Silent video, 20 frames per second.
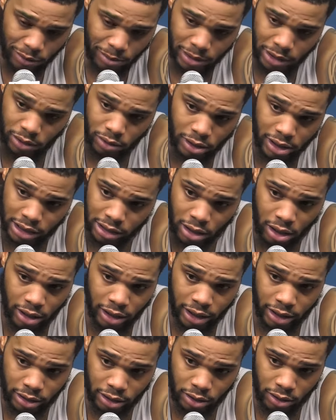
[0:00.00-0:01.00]
we've been doing this all
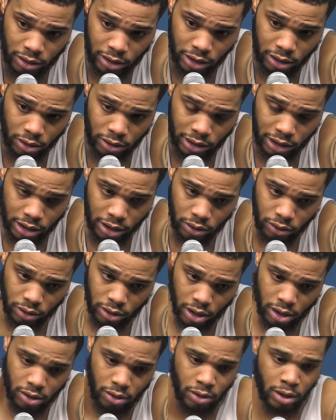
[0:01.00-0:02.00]
year, so there's no excuse.
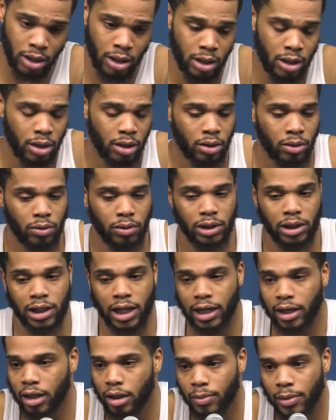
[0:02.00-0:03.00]
So we just
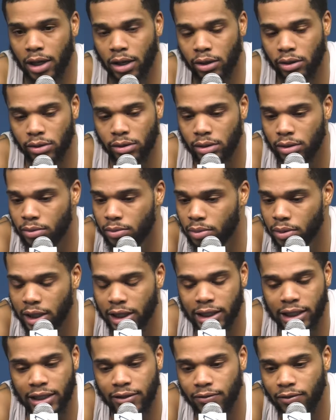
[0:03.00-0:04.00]
got to come out,
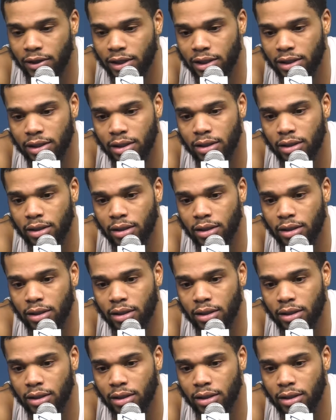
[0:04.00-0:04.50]
play defense,